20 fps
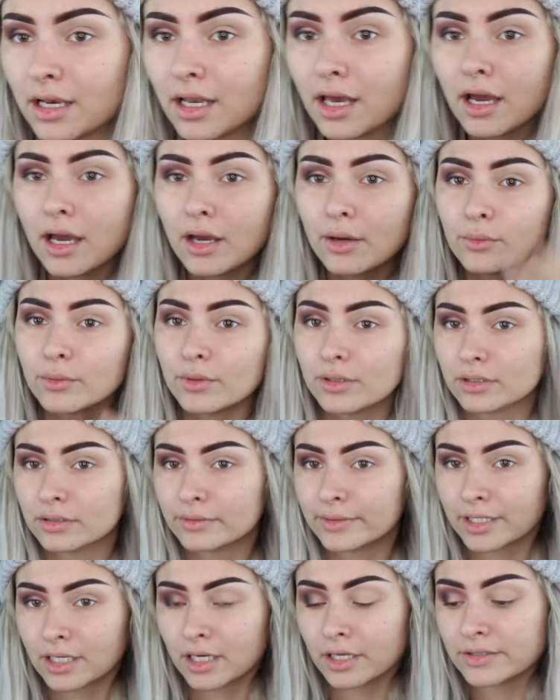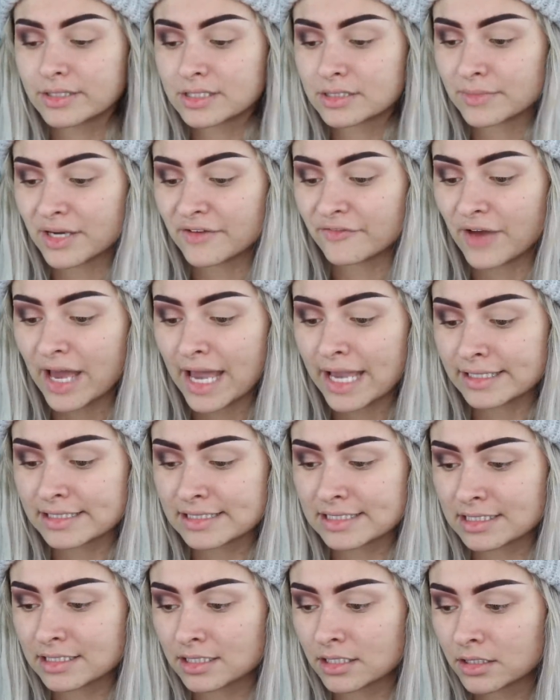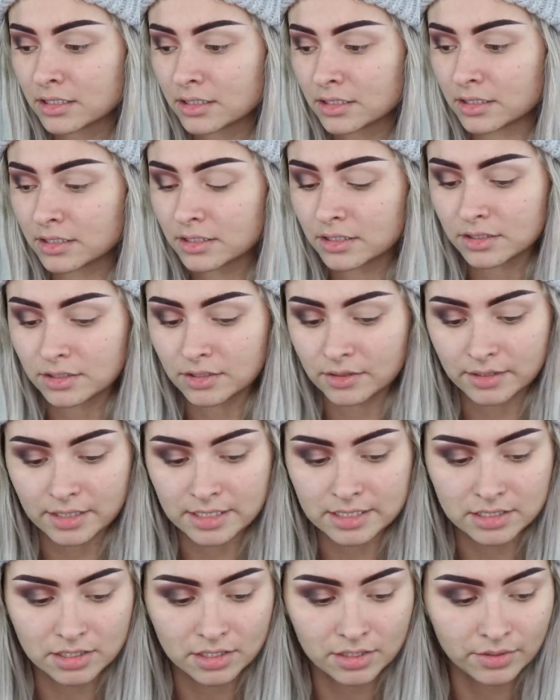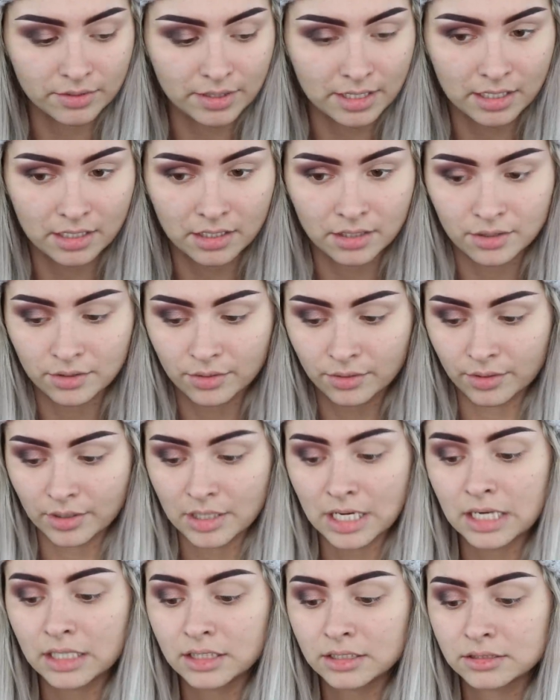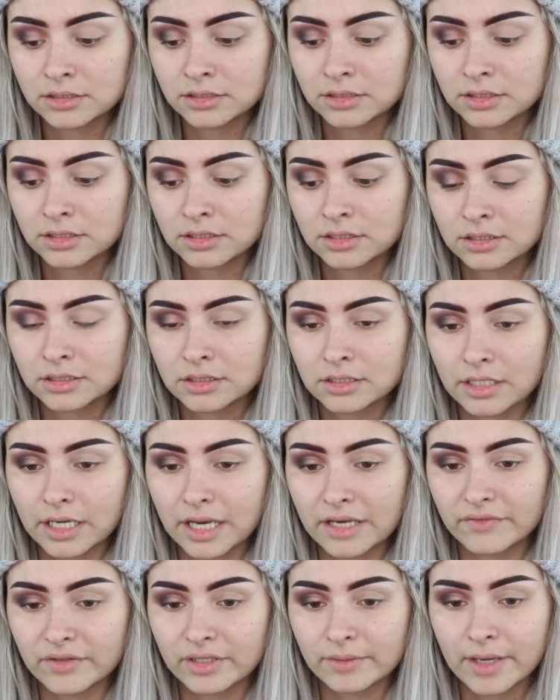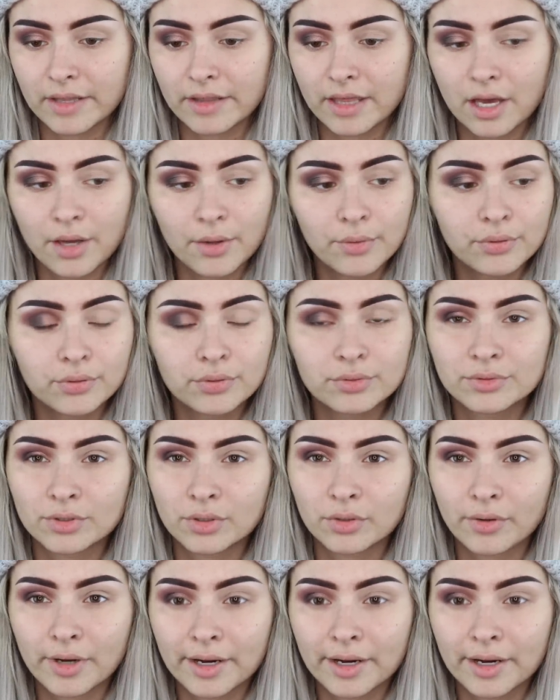Hello, we're close to my face. You guys know how I feel about that. Not